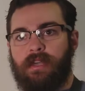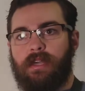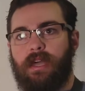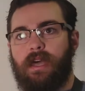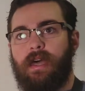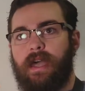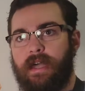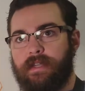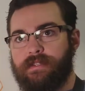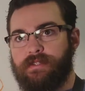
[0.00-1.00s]

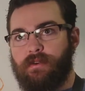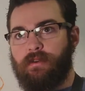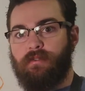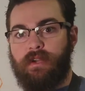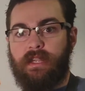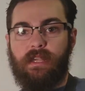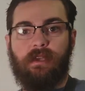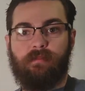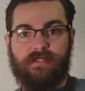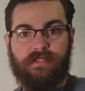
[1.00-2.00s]
as your ring
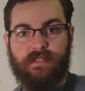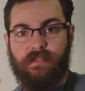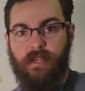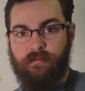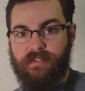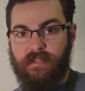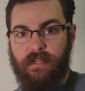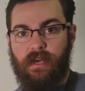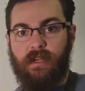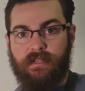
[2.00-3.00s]
comes into
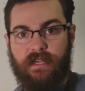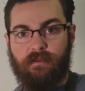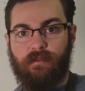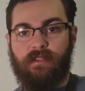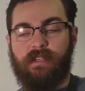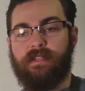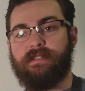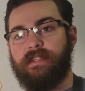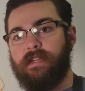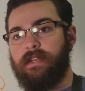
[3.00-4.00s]
contact with
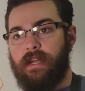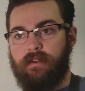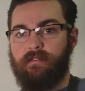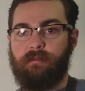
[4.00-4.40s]
things in and out of your